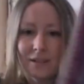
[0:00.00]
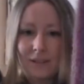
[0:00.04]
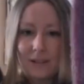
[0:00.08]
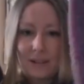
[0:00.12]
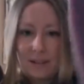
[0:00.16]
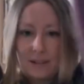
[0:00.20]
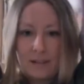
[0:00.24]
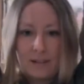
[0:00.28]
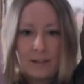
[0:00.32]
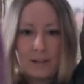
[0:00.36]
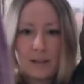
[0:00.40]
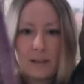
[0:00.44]
I
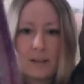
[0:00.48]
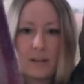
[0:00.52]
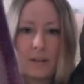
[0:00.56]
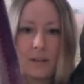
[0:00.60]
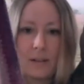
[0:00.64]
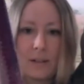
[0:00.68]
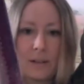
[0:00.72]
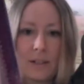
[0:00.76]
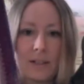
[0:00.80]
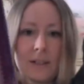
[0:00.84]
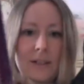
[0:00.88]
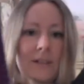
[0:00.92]
don't know how
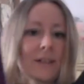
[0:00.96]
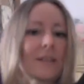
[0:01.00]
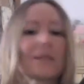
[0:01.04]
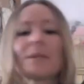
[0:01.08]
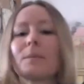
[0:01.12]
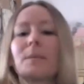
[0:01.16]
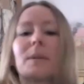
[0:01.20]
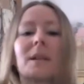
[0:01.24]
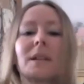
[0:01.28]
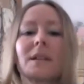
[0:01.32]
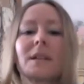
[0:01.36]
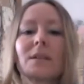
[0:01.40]
long it is,
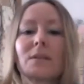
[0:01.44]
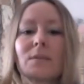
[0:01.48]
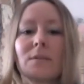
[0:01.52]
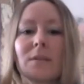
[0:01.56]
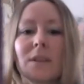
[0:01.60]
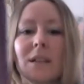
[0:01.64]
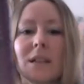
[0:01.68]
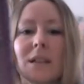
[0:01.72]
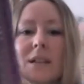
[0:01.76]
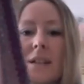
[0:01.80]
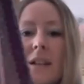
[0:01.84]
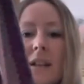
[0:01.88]
but it's
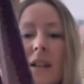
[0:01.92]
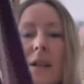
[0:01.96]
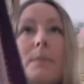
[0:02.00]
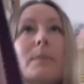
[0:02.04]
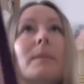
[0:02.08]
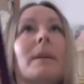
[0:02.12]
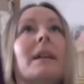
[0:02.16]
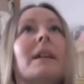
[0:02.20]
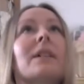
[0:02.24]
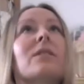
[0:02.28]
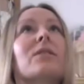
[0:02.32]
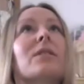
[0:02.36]
like a
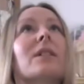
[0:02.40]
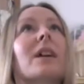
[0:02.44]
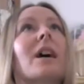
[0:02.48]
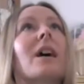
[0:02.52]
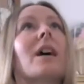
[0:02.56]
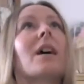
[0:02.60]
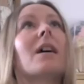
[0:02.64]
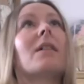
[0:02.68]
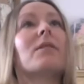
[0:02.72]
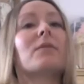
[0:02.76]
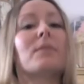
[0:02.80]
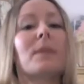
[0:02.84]
meter and a
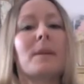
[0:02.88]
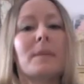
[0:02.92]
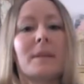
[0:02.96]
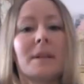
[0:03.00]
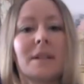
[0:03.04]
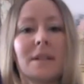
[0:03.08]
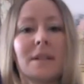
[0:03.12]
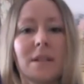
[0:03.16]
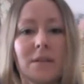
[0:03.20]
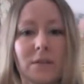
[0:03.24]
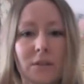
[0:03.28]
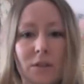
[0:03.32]
half. Maybe
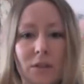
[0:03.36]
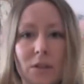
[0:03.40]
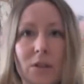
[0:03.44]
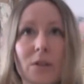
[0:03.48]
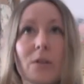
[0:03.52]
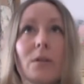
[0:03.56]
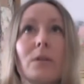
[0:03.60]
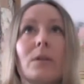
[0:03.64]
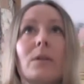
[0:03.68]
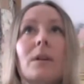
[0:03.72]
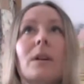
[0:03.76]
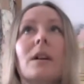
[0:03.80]
it's even
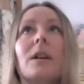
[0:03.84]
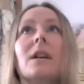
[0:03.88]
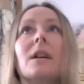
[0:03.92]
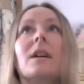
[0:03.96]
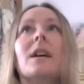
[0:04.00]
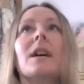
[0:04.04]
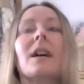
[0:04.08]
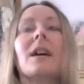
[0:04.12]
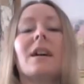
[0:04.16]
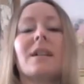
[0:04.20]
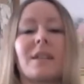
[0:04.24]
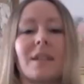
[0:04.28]
two.
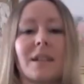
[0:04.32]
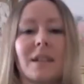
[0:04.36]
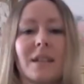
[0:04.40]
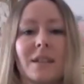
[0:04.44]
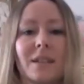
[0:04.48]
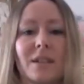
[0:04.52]
I think